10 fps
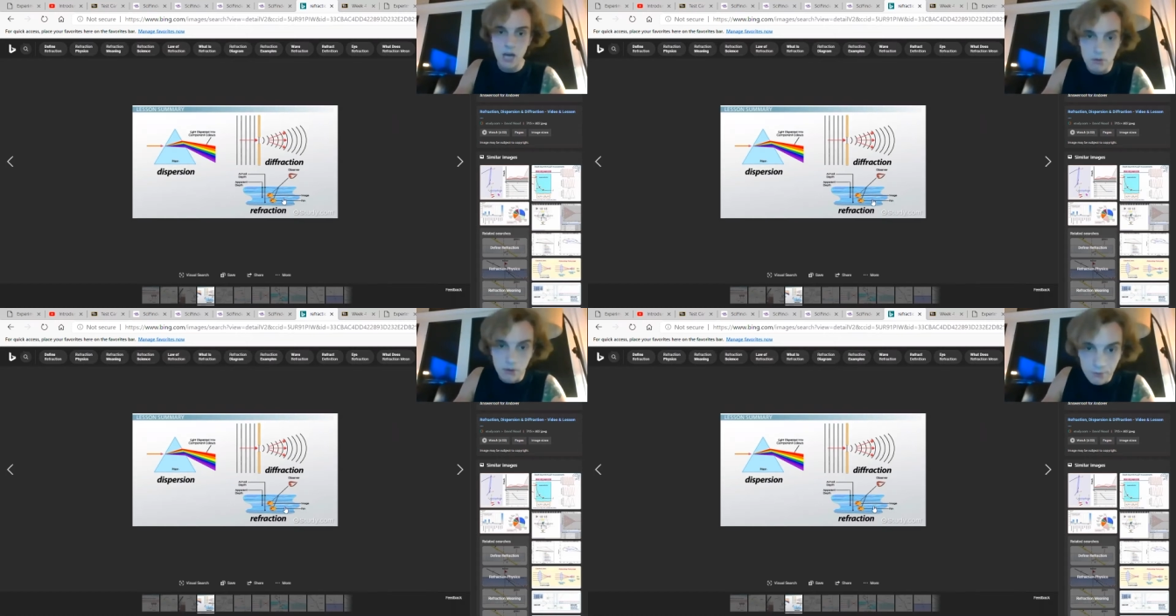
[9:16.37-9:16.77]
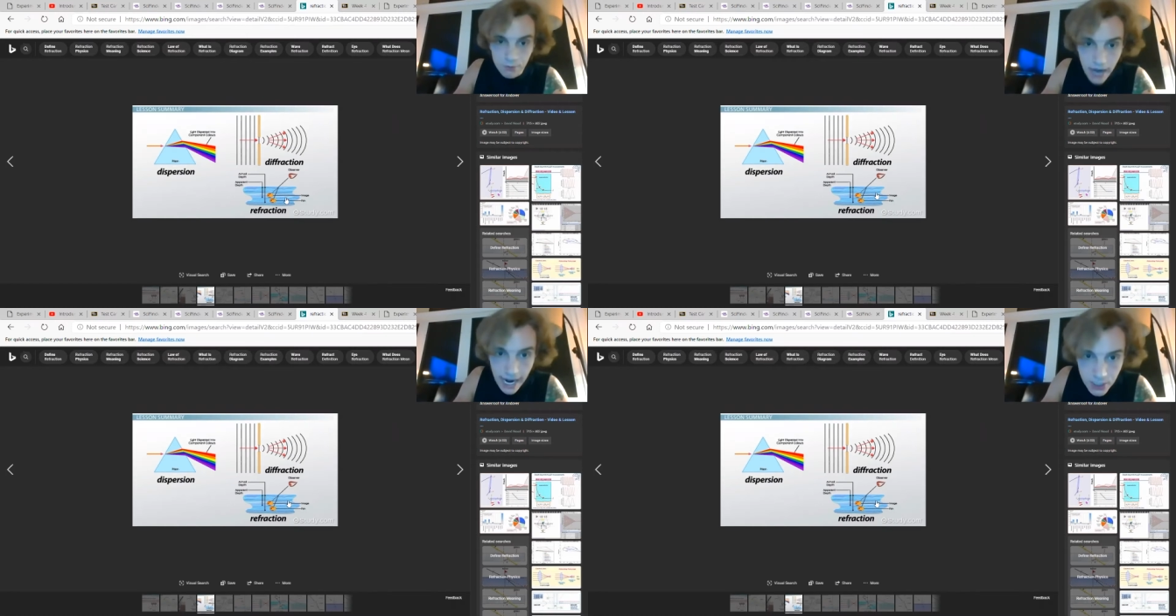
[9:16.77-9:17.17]

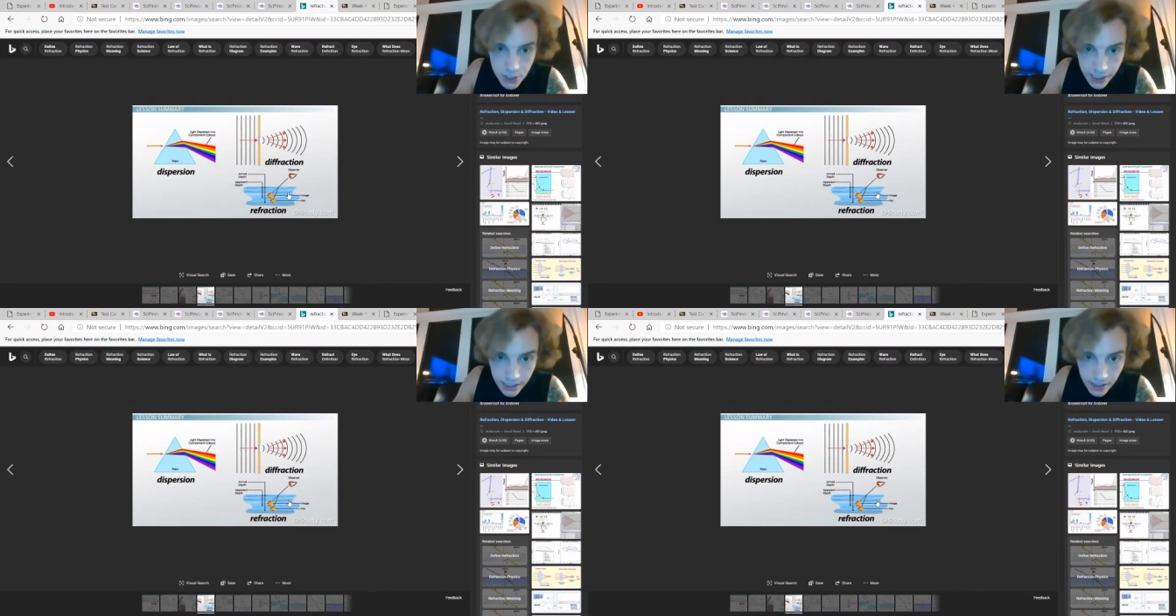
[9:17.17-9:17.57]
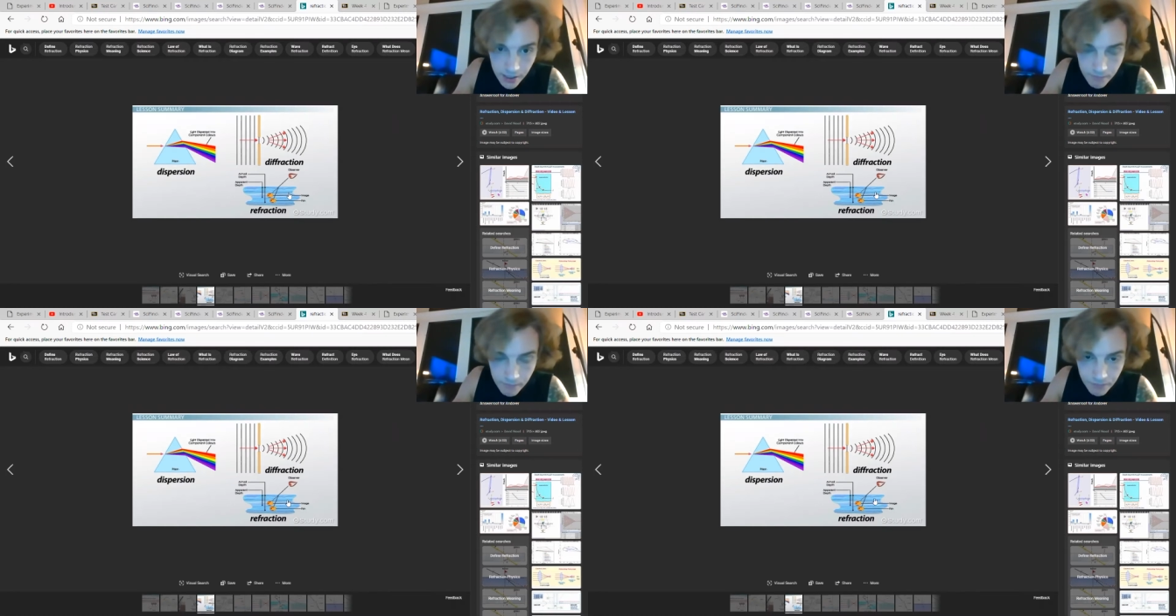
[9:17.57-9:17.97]
Refraction
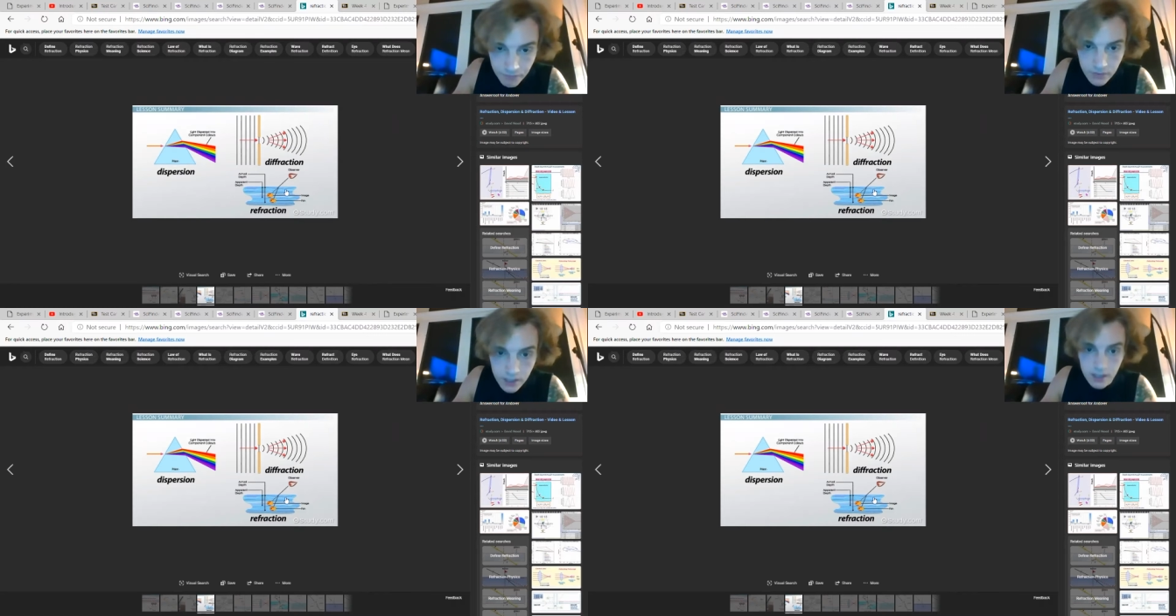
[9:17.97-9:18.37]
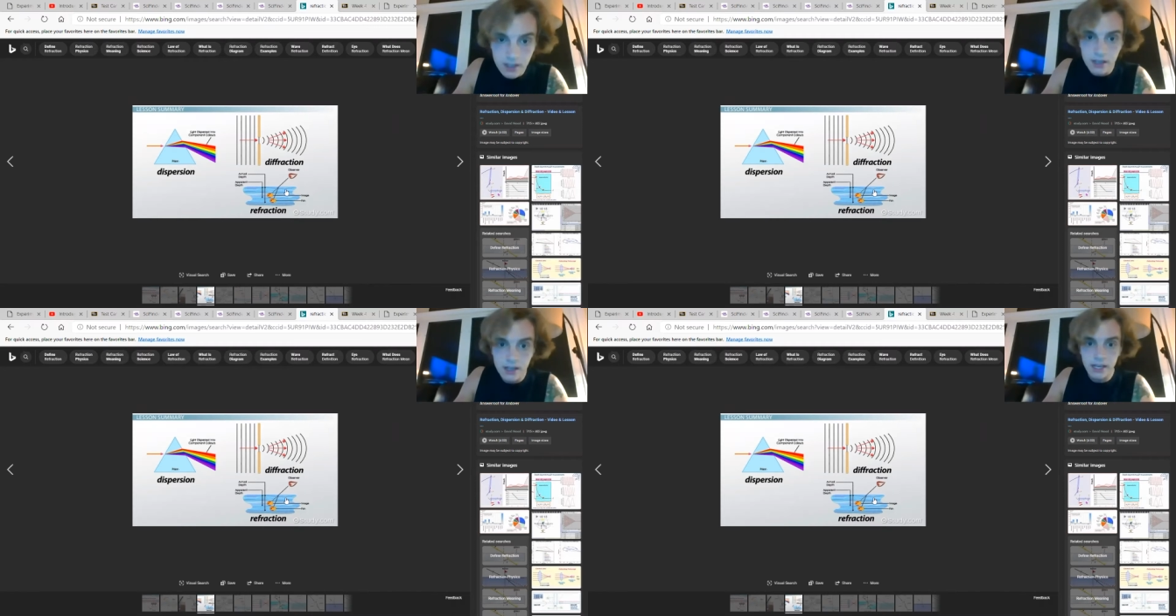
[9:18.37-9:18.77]

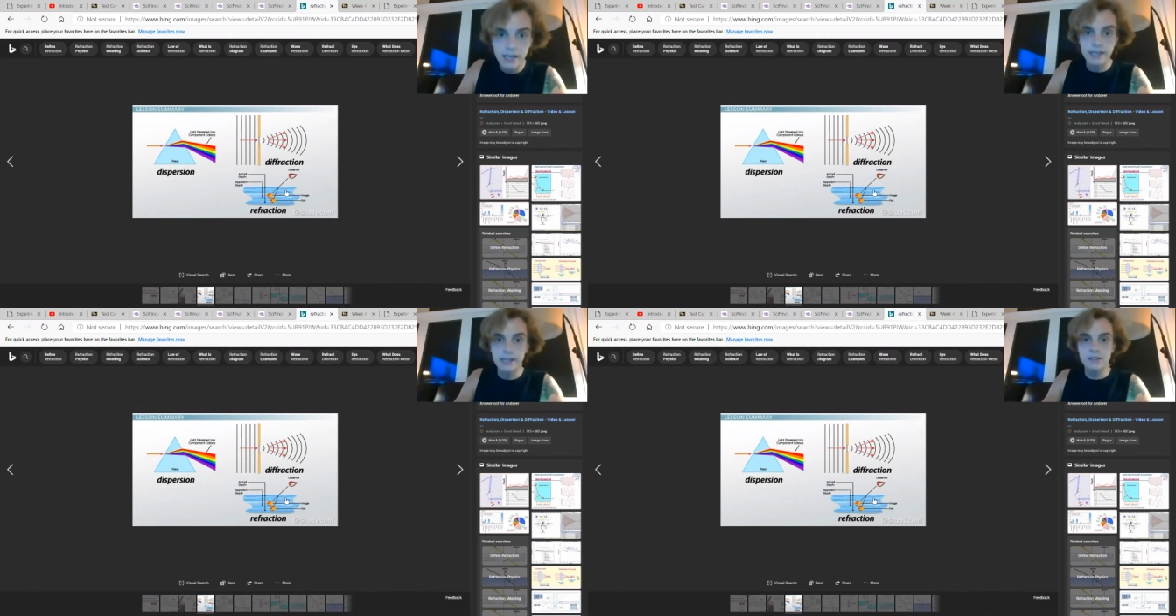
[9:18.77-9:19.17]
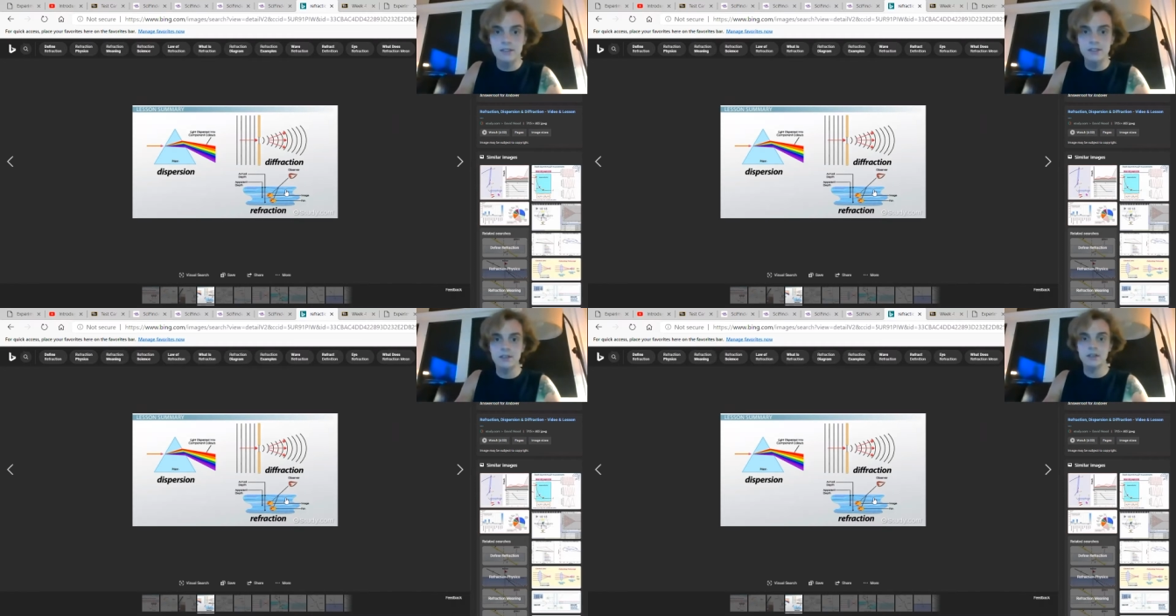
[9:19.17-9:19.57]
is